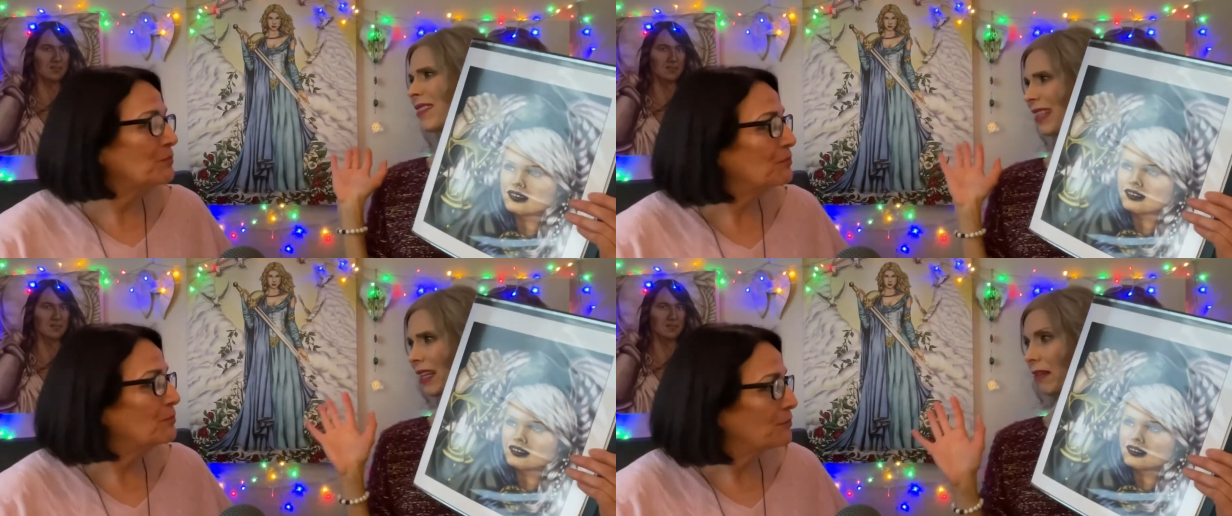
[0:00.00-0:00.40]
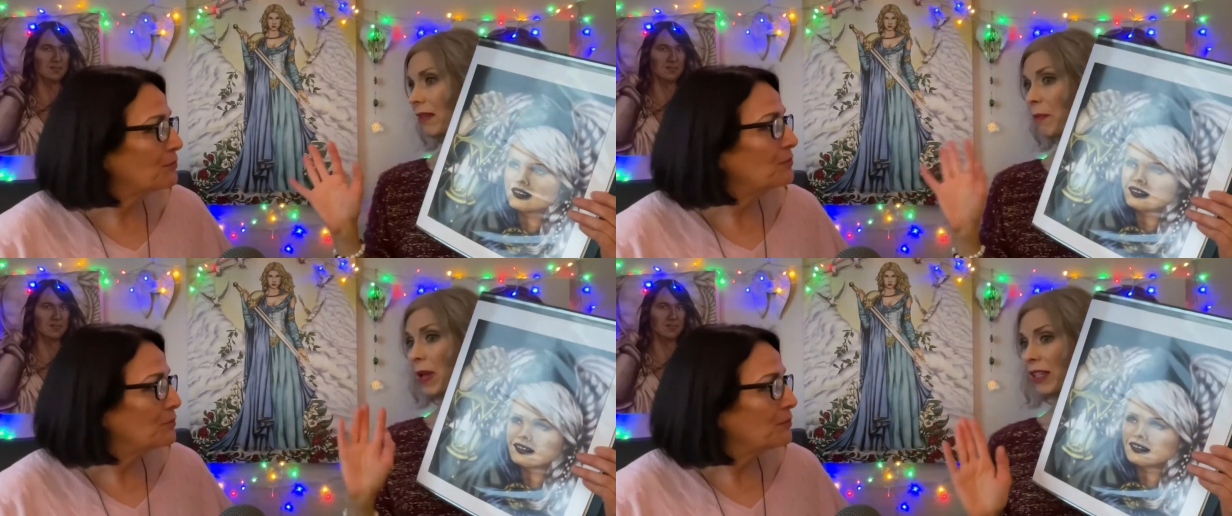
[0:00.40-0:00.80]
Speaker 1: the,
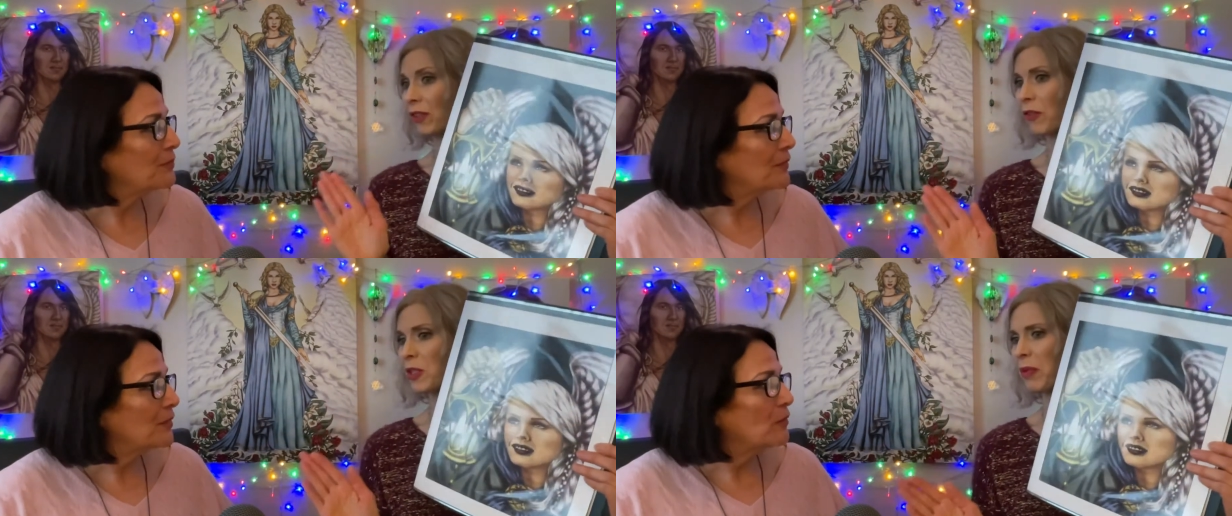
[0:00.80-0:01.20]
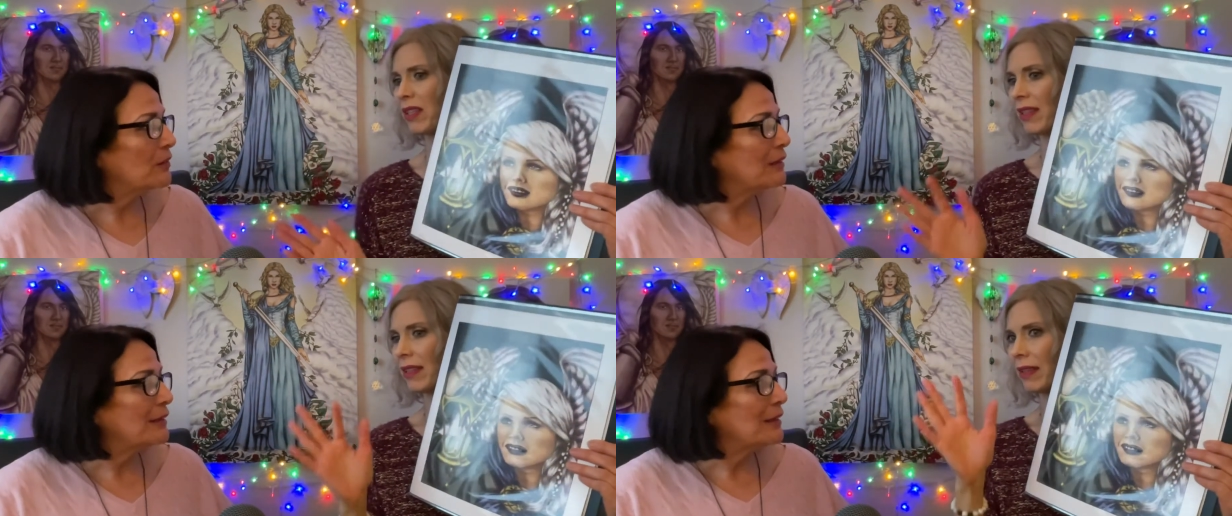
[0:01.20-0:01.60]
the pentacles, but
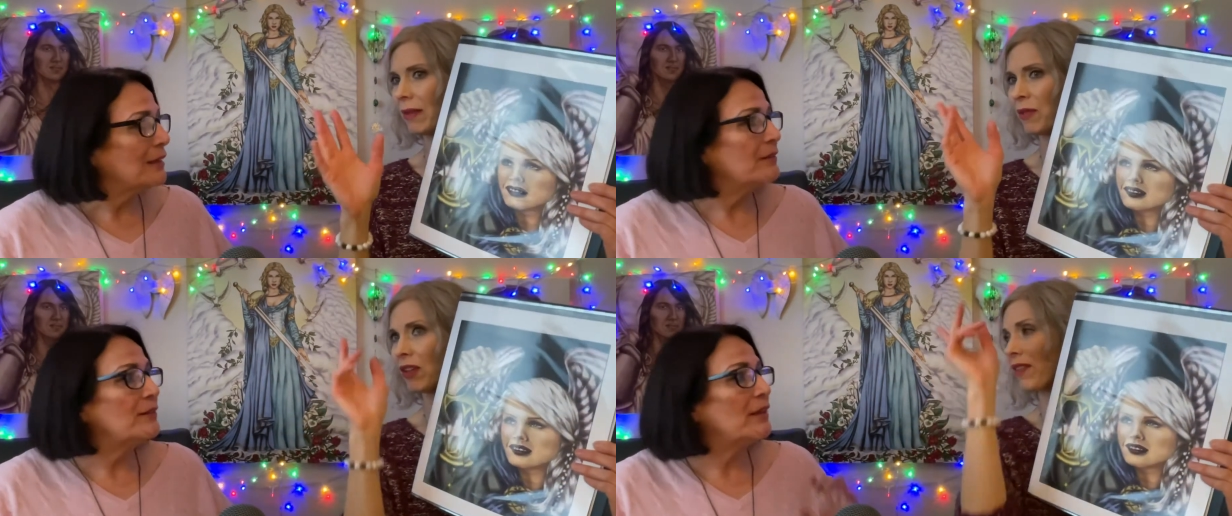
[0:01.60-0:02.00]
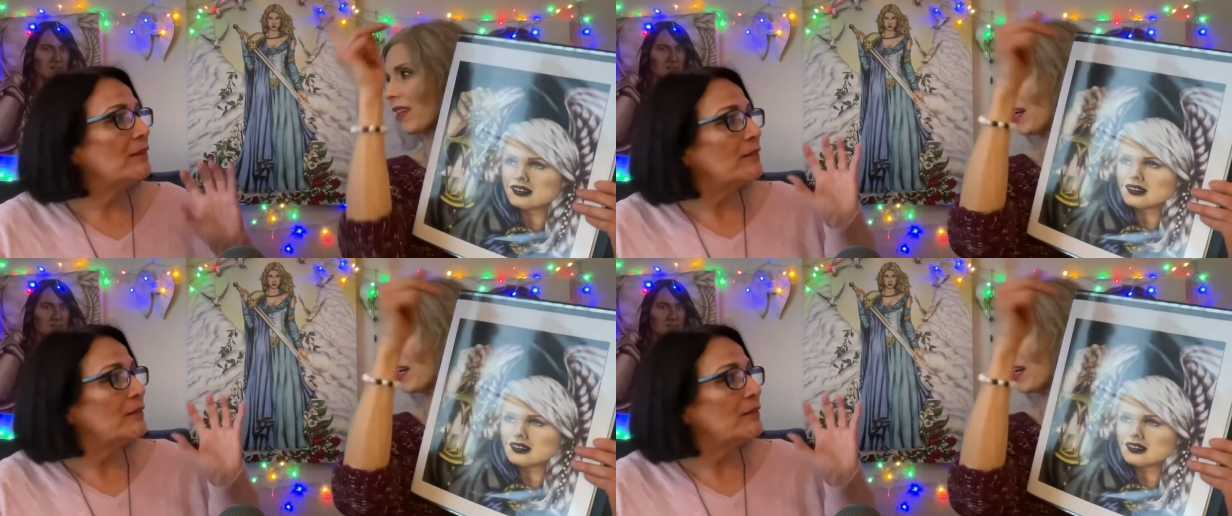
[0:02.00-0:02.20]
then with all then, the